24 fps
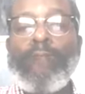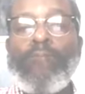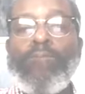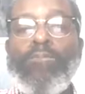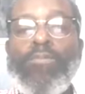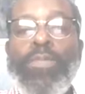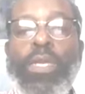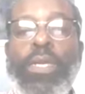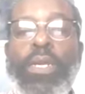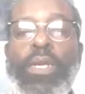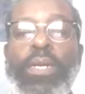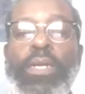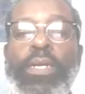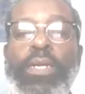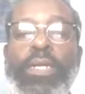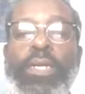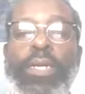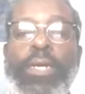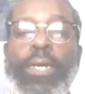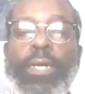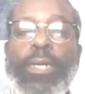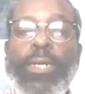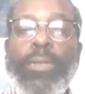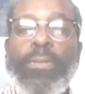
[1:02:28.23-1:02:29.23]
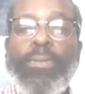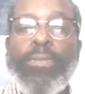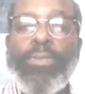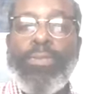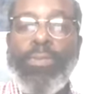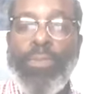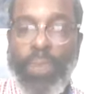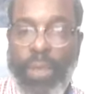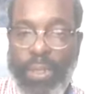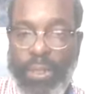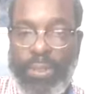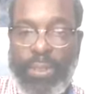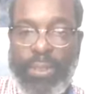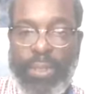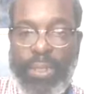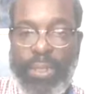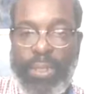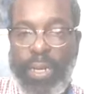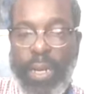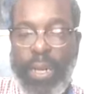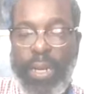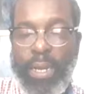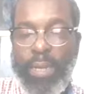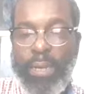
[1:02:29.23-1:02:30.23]
Uh, Wednesday
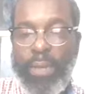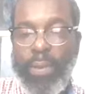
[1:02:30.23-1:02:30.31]
night,